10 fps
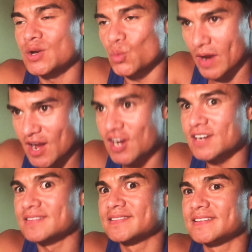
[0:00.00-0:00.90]

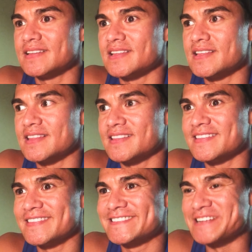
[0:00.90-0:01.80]
where
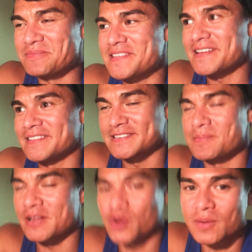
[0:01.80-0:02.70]
something
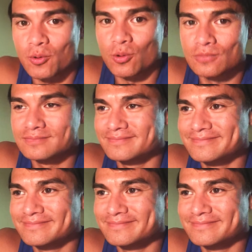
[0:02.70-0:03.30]
some incredible